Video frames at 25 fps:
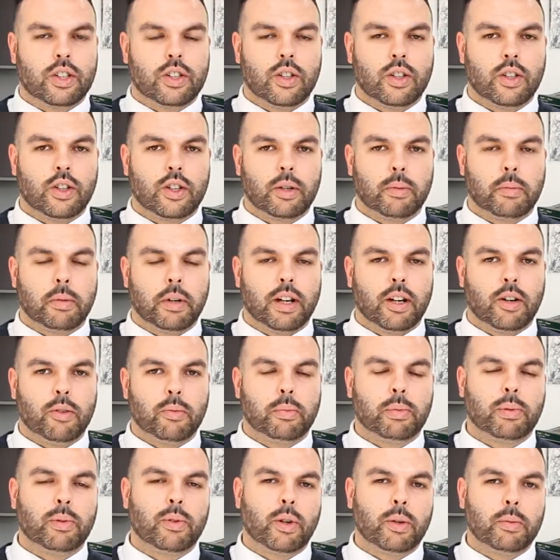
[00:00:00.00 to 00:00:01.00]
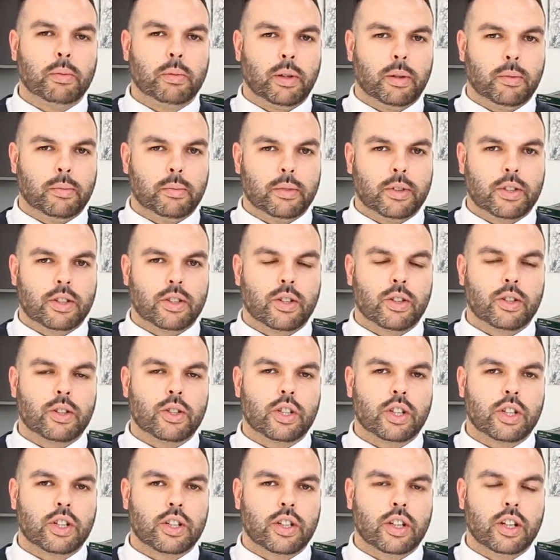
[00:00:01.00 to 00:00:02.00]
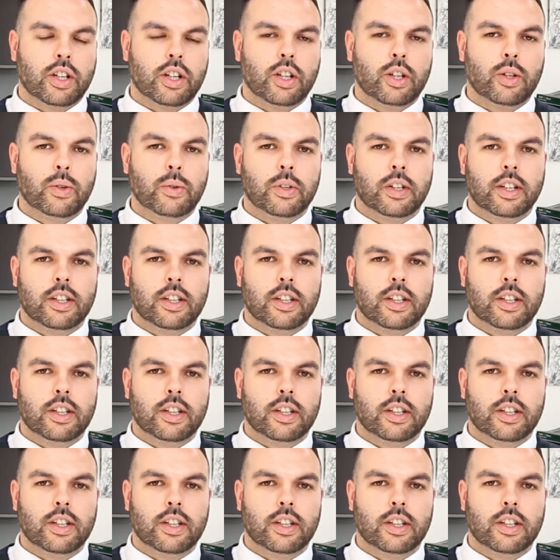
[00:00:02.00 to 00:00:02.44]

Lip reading: talk about problems such as the new